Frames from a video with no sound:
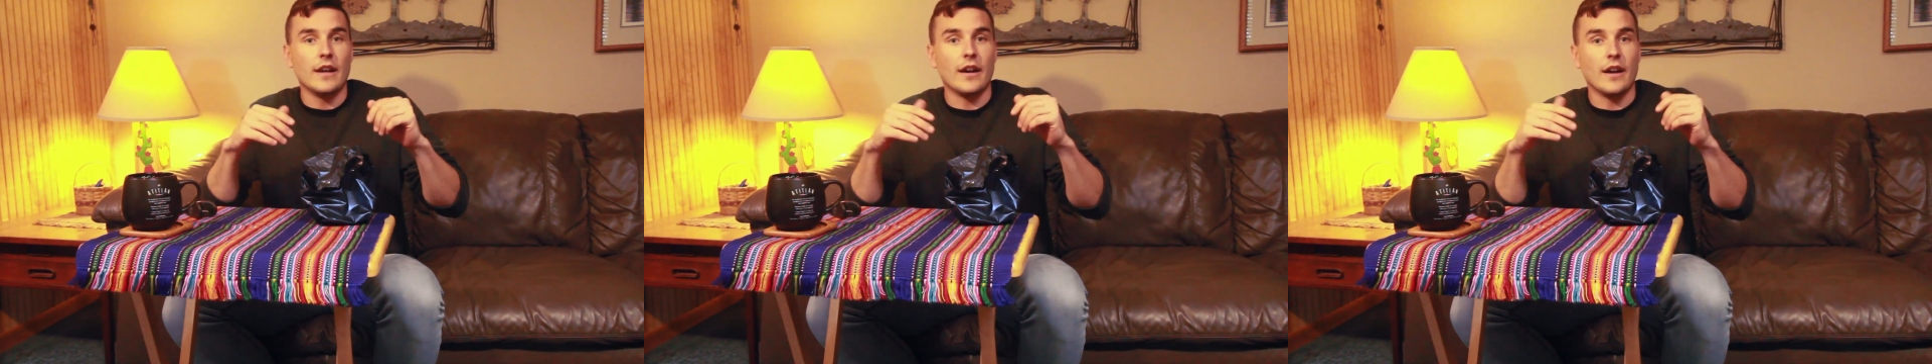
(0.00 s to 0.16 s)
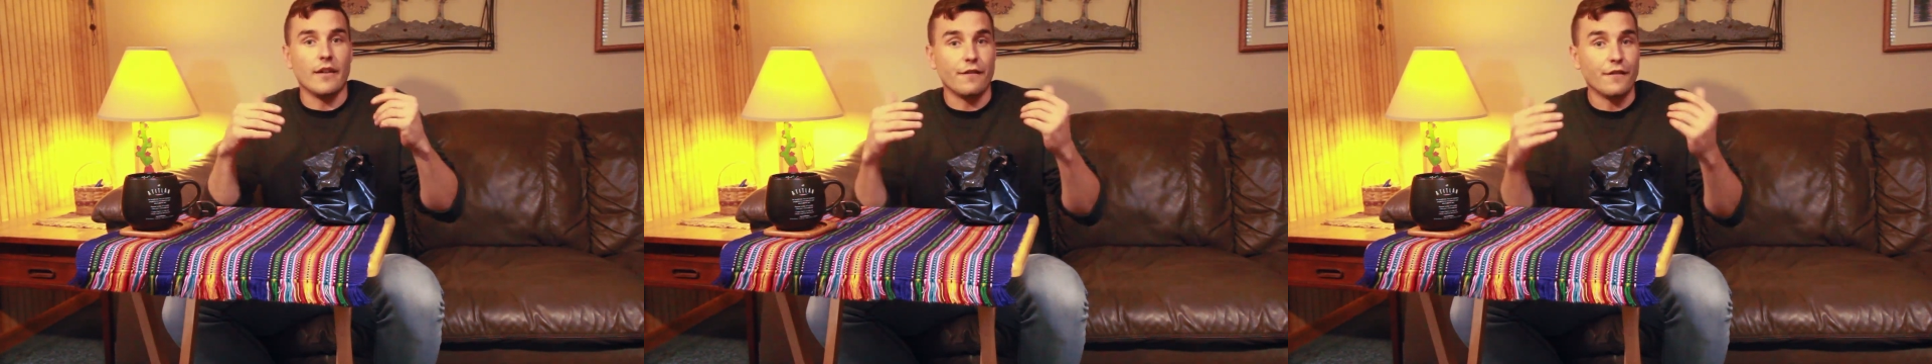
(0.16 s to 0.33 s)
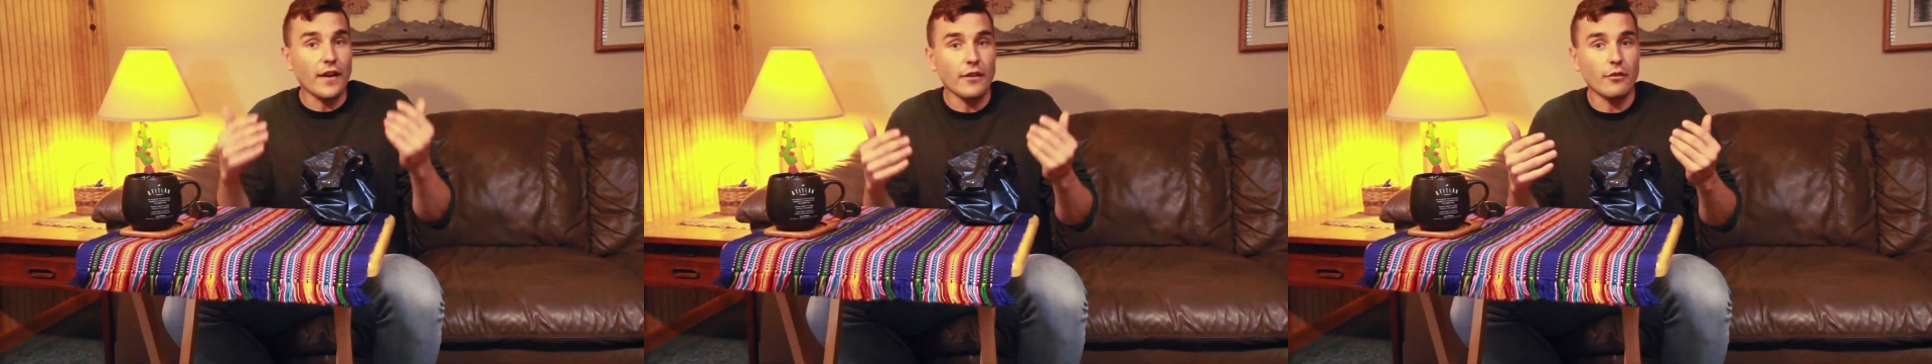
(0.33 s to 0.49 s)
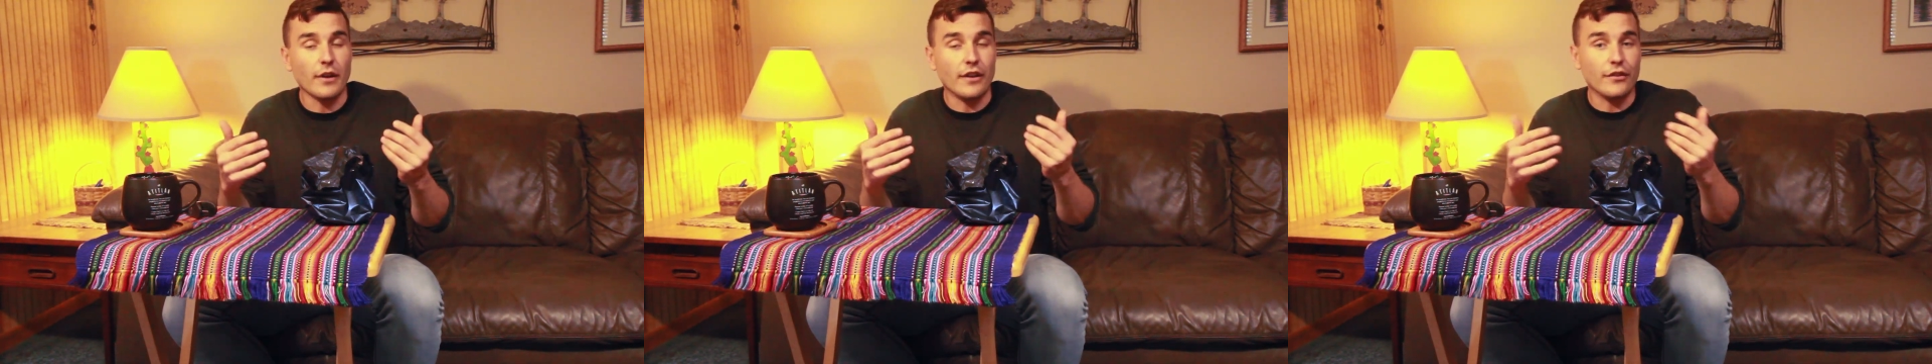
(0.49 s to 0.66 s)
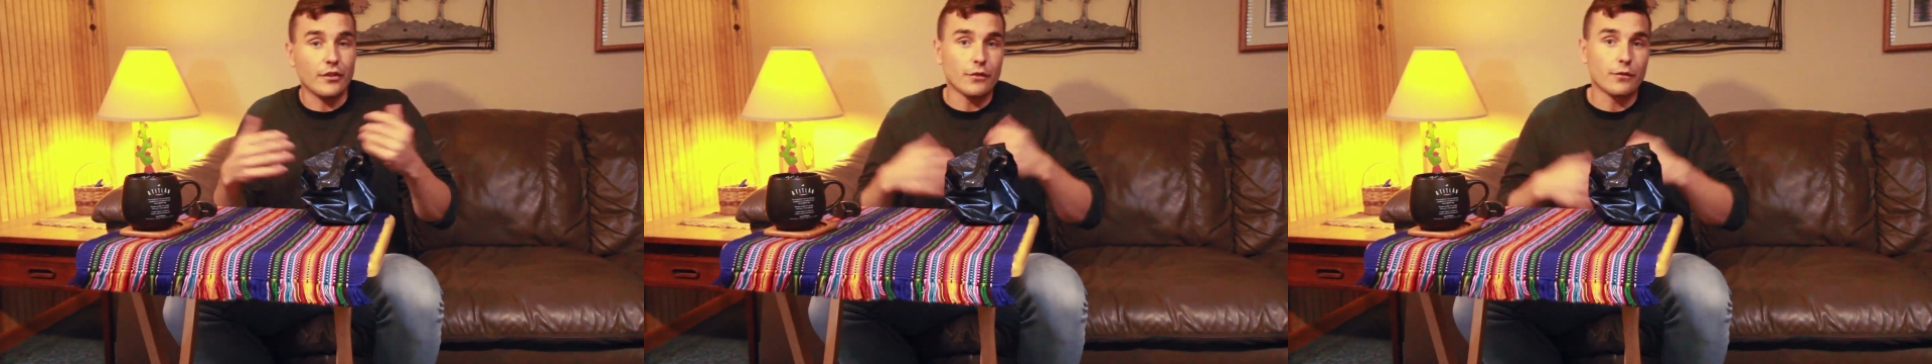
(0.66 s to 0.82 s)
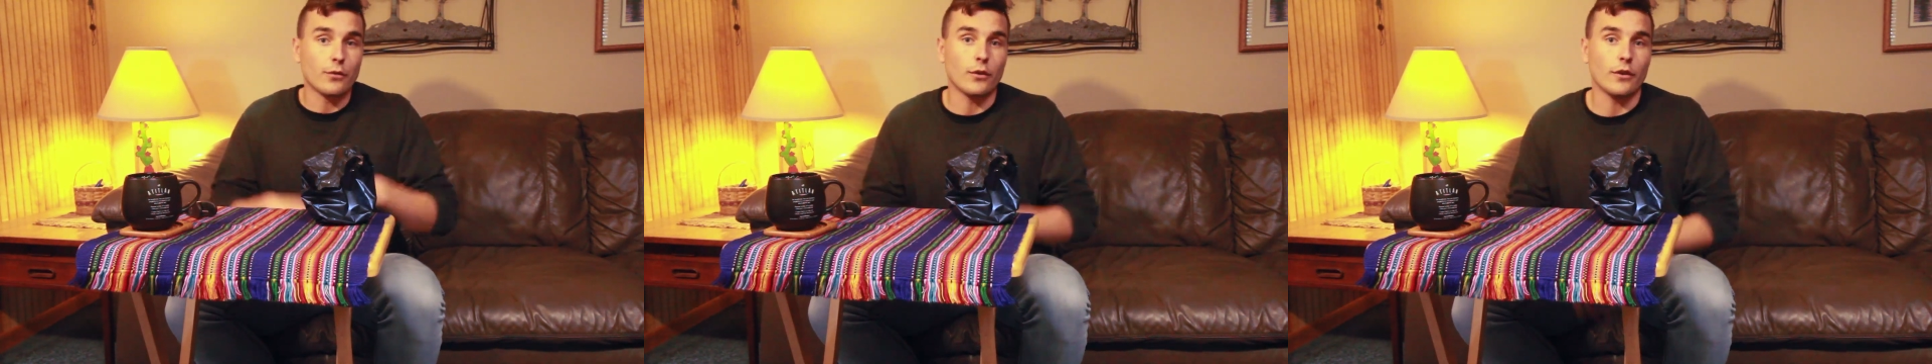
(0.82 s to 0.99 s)
a
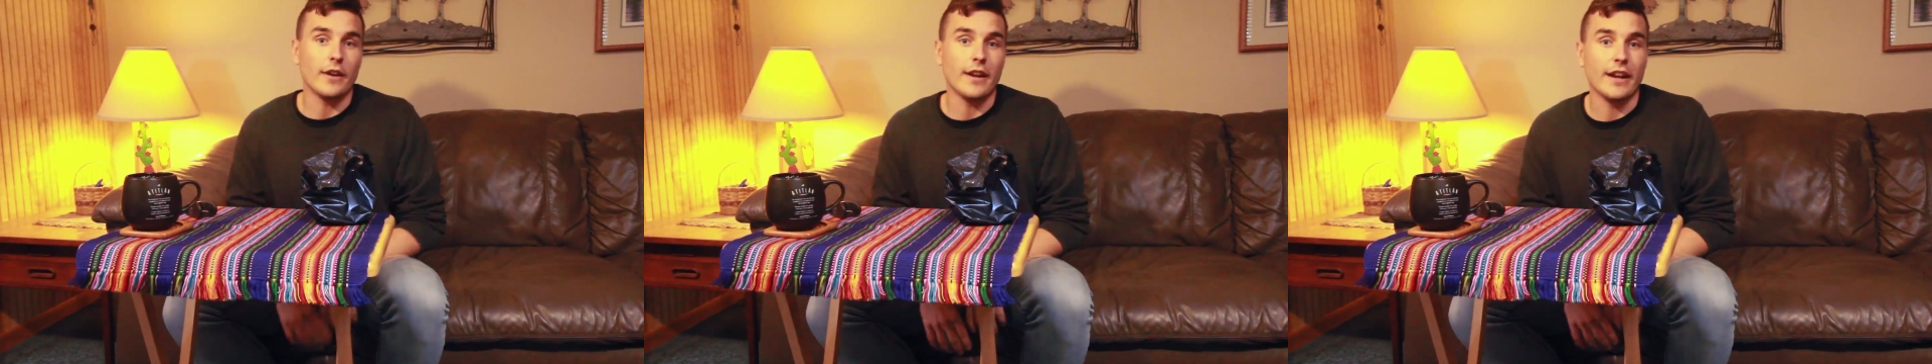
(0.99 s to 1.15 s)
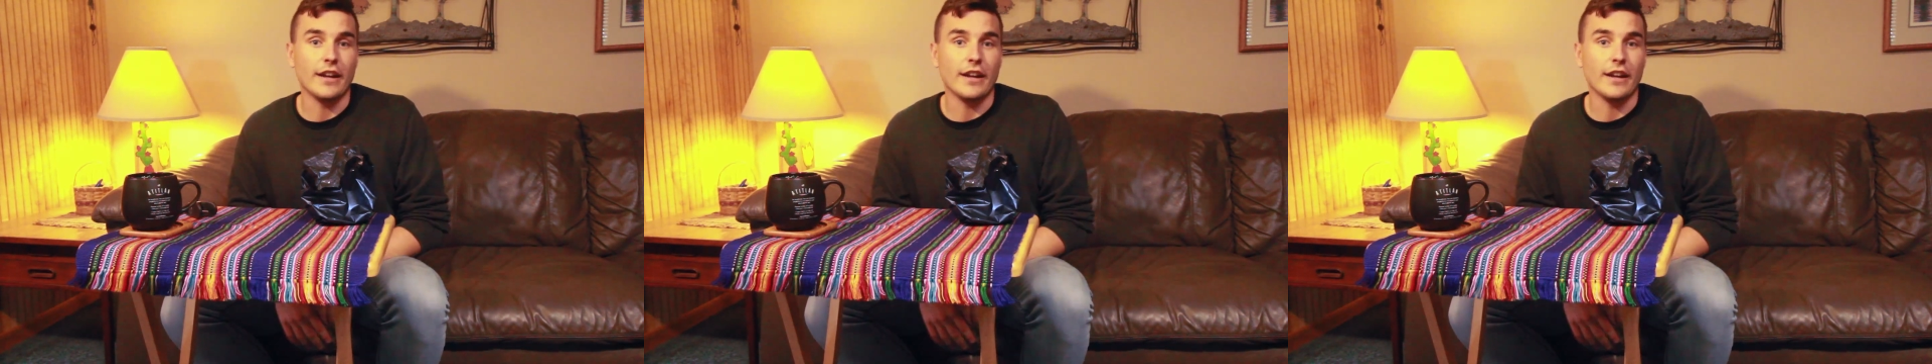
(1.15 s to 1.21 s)
fundraiser for